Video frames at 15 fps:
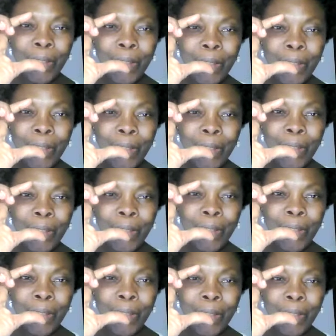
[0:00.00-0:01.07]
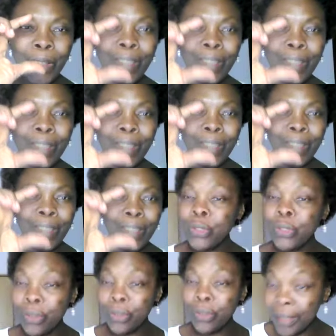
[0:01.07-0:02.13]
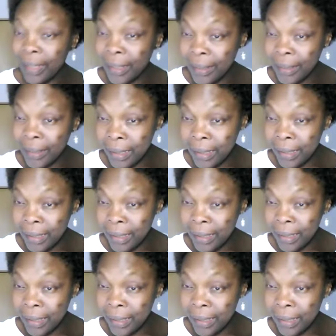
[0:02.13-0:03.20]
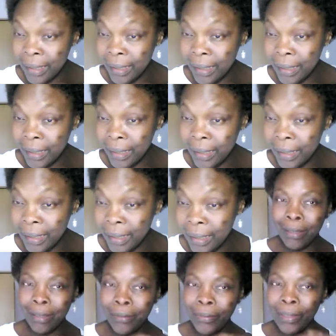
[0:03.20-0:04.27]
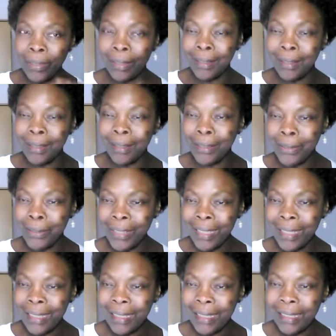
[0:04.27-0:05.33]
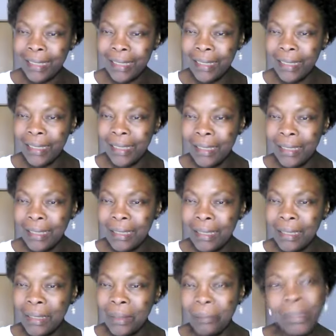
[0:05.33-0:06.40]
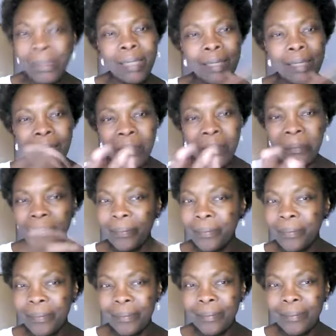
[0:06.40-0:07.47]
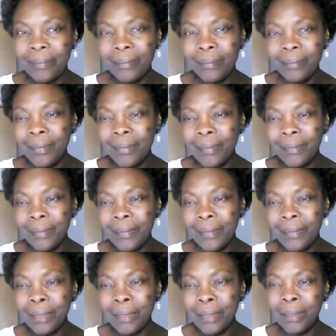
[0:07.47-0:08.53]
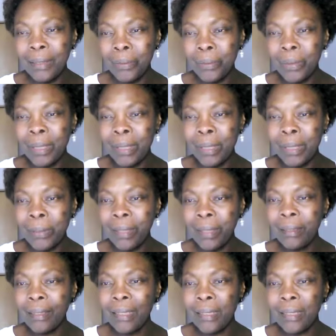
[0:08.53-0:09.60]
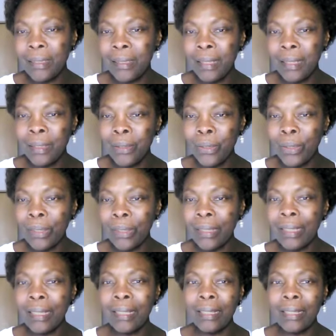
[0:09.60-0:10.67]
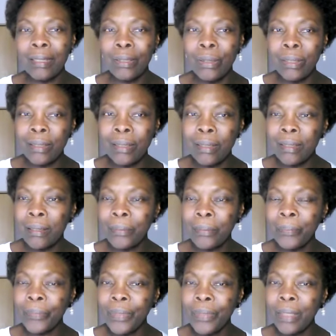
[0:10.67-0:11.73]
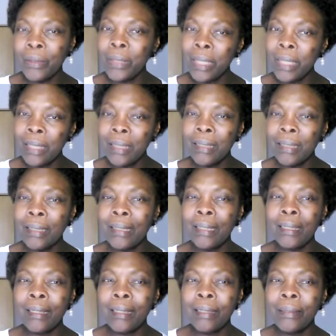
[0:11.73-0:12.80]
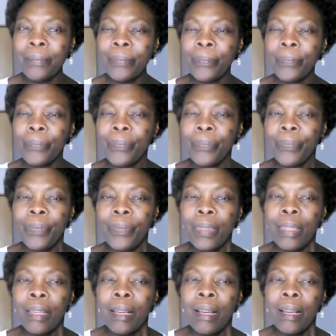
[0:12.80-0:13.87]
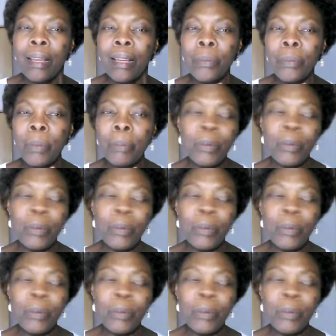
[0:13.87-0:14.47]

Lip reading: of, and I'm sure they're telling dilute it further, right? But yeah, it works well. It's non-toxic. It's not irritating. I remember when